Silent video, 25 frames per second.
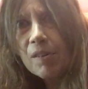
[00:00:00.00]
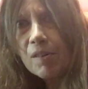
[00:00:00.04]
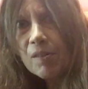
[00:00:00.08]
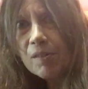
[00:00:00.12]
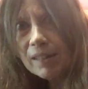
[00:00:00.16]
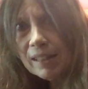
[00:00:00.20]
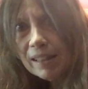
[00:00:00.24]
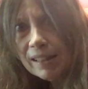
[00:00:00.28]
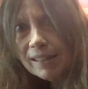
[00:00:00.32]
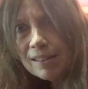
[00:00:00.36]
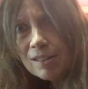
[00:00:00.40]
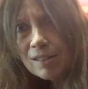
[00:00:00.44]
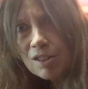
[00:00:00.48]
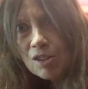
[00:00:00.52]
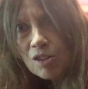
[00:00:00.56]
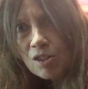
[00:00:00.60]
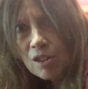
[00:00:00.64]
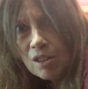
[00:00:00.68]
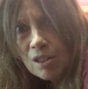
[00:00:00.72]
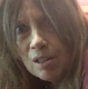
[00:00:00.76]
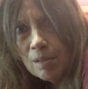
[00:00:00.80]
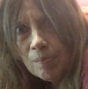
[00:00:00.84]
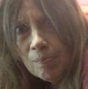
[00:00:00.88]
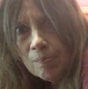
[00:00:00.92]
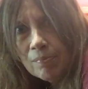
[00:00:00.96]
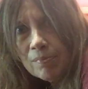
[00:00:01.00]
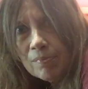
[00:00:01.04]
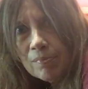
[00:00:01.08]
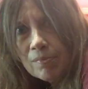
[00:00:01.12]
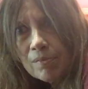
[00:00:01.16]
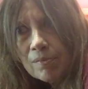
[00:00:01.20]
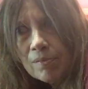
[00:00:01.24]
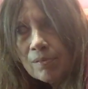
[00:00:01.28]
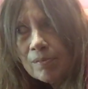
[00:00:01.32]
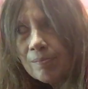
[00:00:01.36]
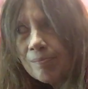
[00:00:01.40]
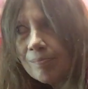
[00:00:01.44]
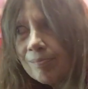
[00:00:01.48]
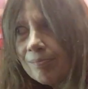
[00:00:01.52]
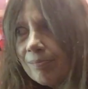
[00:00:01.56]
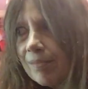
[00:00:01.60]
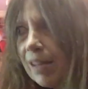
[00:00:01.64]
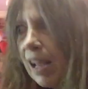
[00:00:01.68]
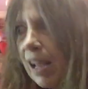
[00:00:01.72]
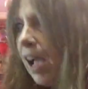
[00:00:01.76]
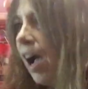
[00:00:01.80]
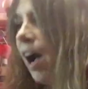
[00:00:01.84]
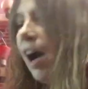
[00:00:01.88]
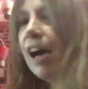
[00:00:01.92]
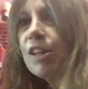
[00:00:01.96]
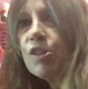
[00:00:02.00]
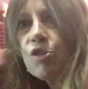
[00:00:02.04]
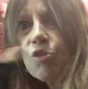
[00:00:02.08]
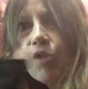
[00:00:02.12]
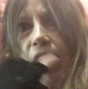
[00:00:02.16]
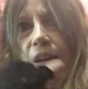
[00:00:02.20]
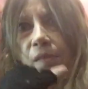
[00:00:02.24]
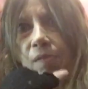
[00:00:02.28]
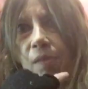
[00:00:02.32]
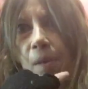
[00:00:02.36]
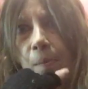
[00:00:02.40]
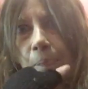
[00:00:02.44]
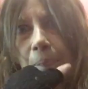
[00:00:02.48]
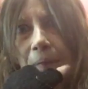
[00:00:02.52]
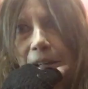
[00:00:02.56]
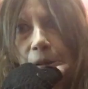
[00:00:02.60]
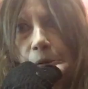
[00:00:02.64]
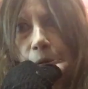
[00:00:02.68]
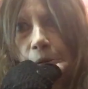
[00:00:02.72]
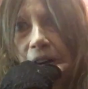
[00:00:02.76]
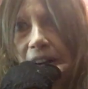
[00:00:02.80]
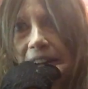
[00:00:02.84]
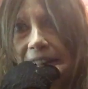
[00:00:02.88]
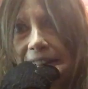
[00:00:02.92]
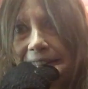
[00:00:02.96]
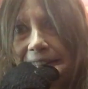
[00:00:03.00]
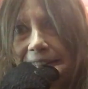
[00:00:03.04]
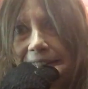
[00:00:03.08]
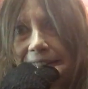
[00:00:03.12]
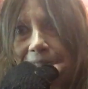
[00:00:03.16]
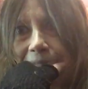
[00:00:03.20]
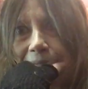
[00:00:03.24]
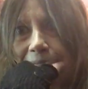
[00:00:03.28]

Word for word: a relationship? I drive the men away.